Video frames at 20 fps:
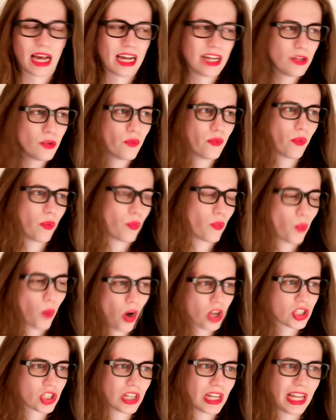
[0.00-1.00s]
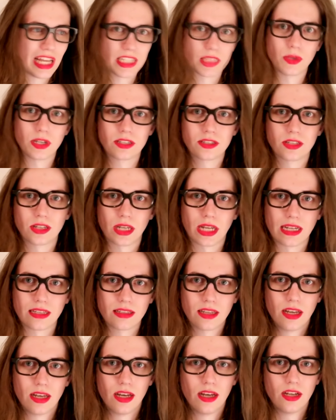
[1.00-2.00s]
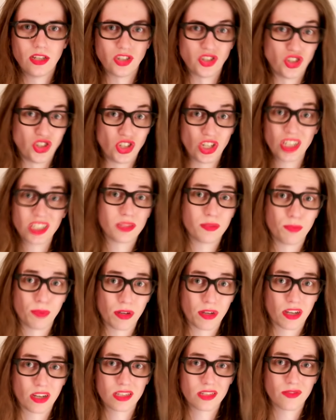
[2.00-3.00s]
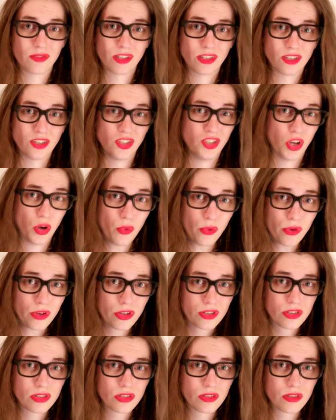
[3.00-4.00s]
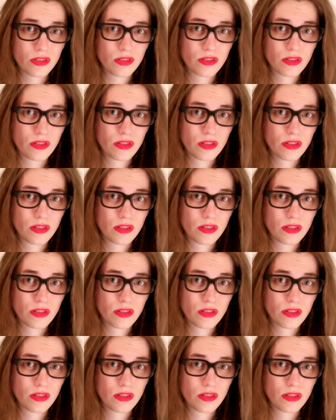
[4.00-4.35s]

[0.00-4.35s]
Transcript: I don't watch Last Week Tonight just because of the jokes.